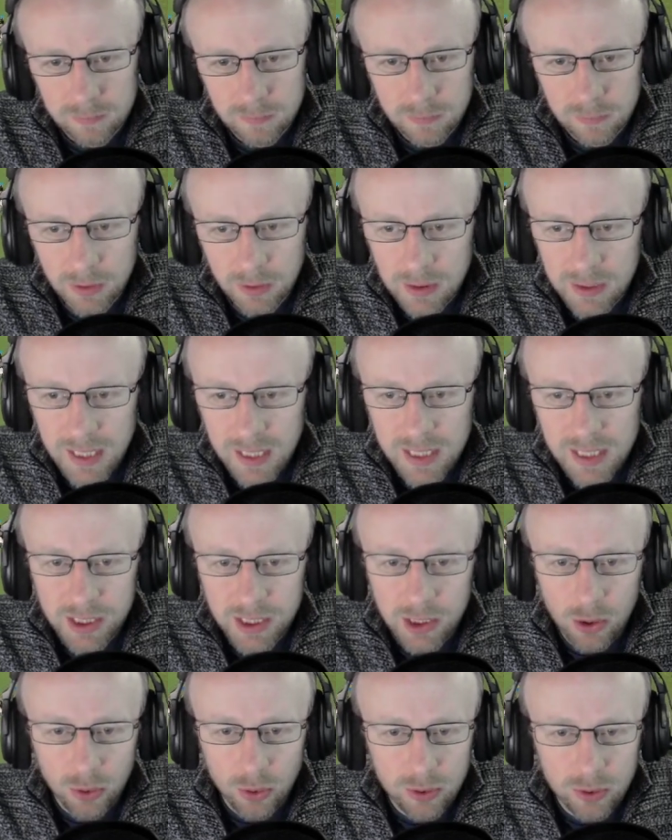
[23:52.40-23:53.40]
Does it actually
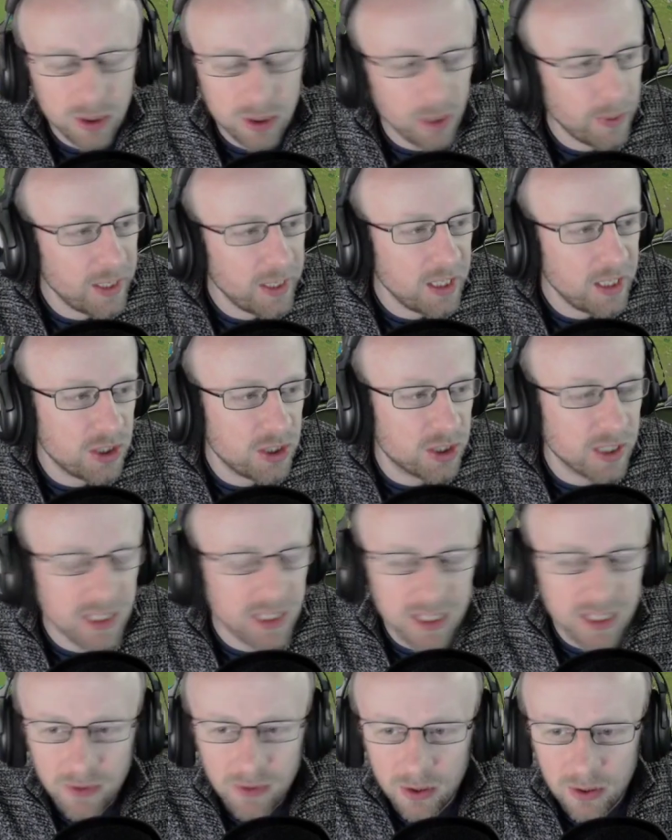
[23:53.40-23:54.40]
cause cohesion? Let's
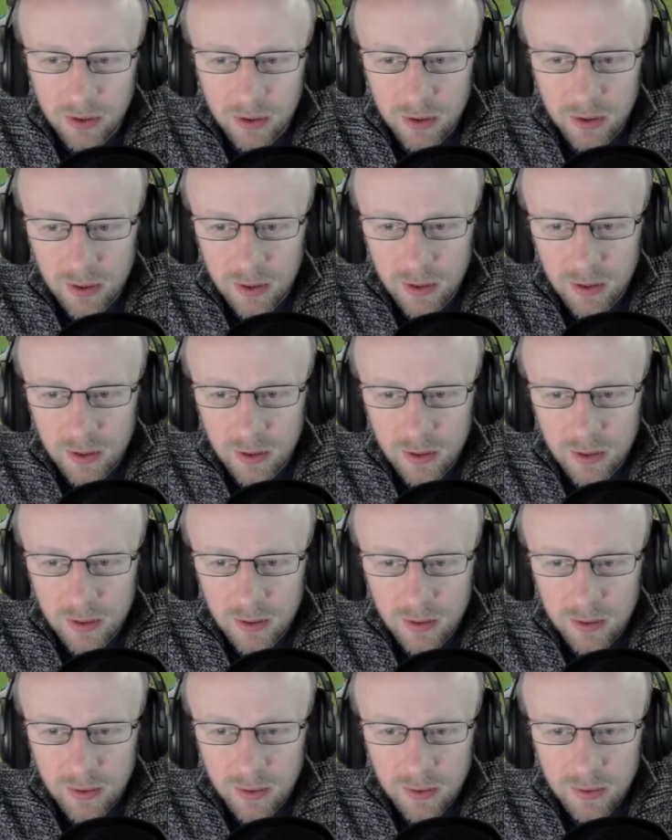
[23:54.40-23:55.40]
have a look.
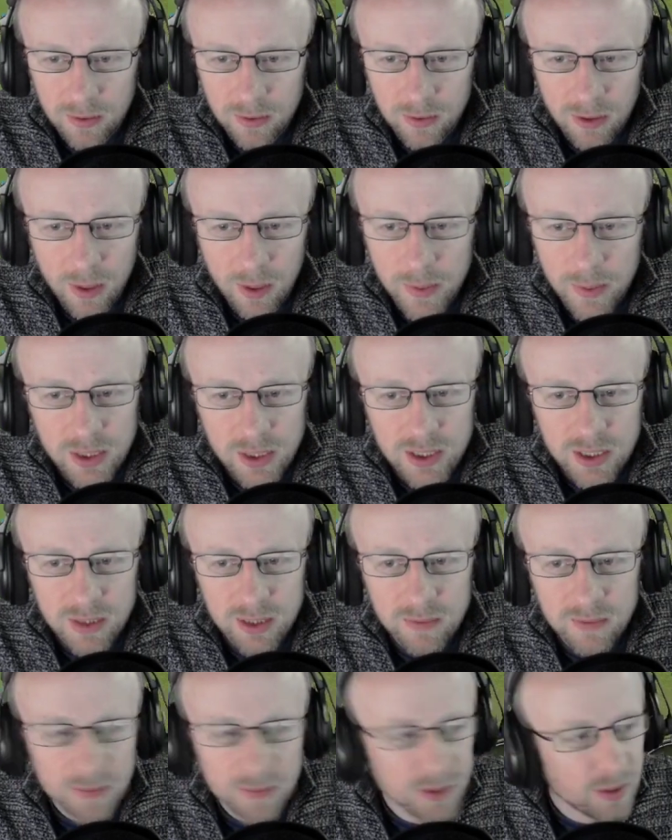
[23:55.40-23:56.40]
No, it doesn't.
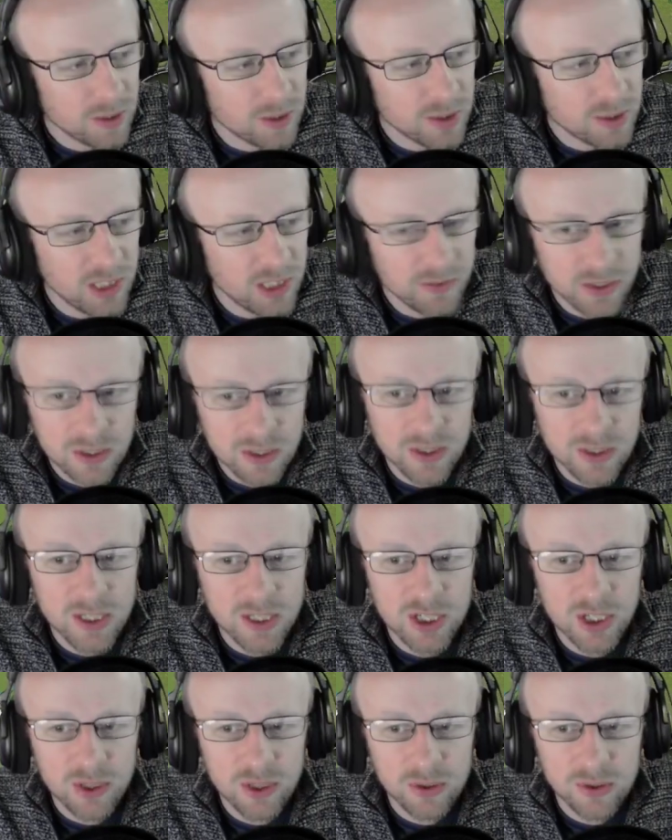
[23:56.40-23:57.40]
So artillery doesn't
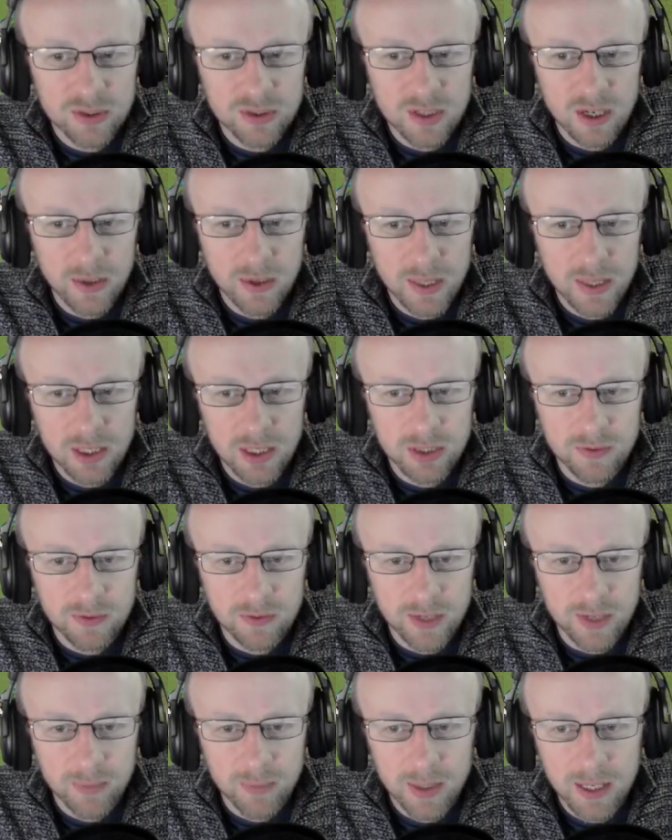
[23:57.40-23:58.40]
actually cause cohesion
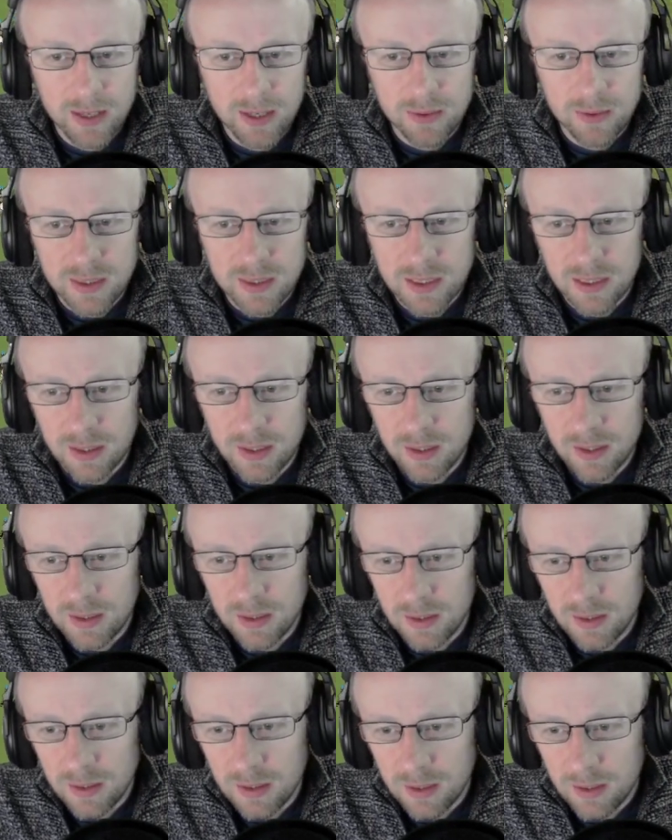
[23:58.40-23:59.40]
for anybody else.
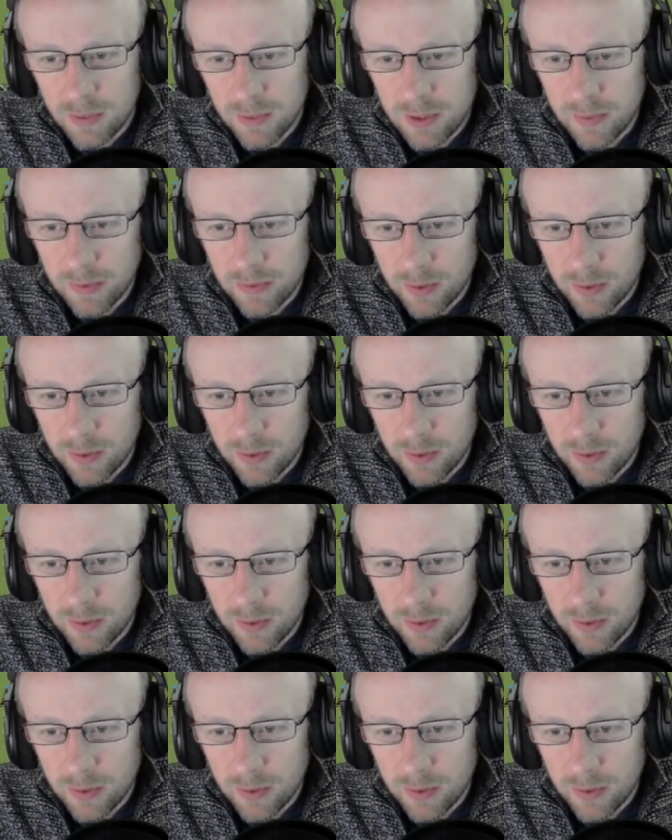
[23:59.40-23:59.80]
We should be able to